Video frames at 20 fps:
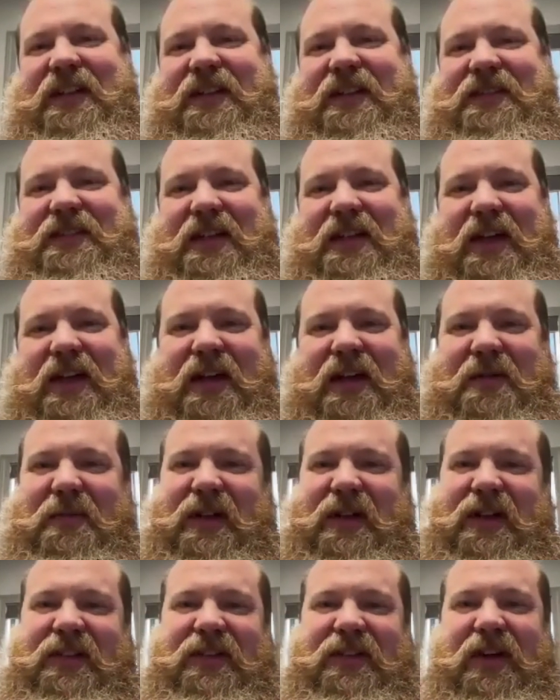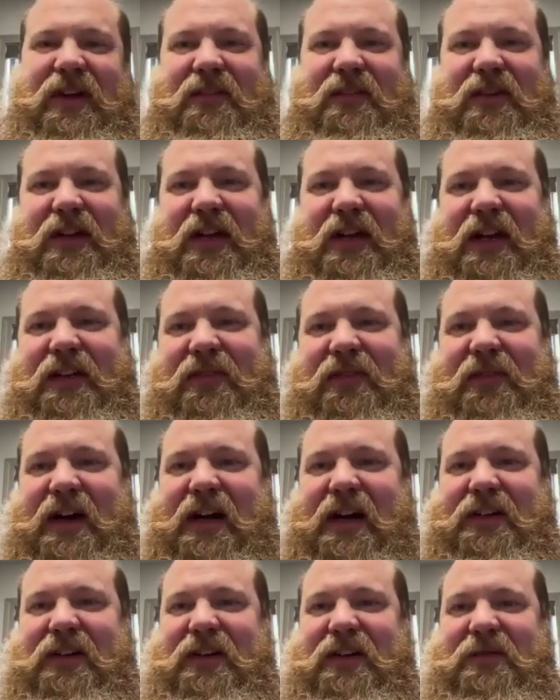to say. I mean, it's not even an X
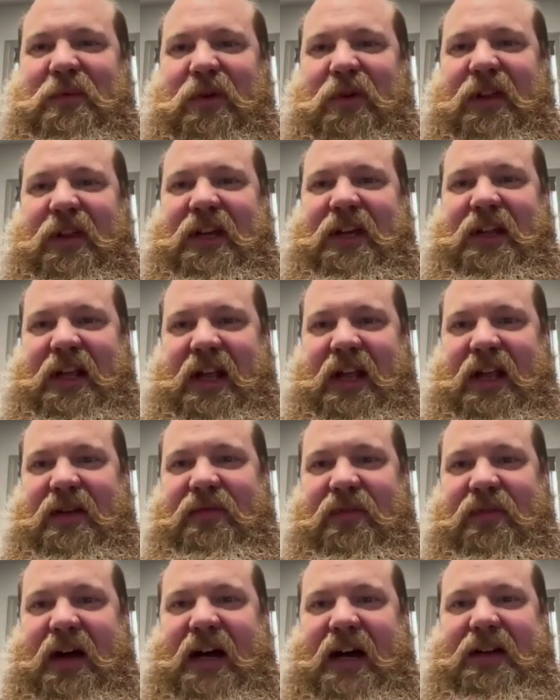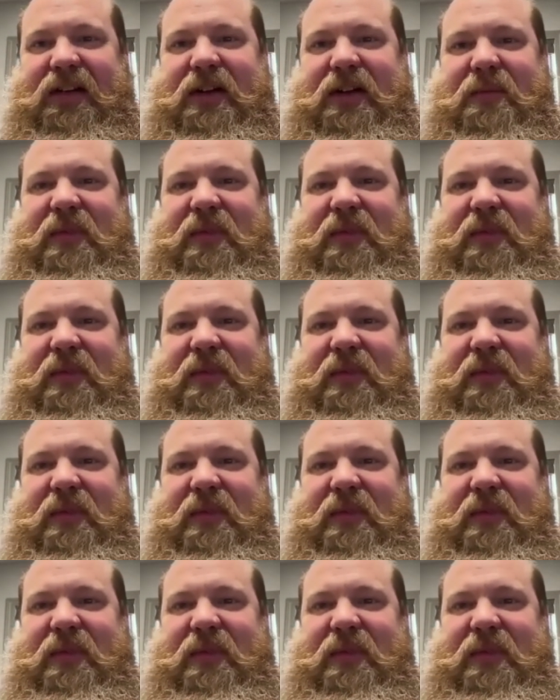factor. It's more like an A factor.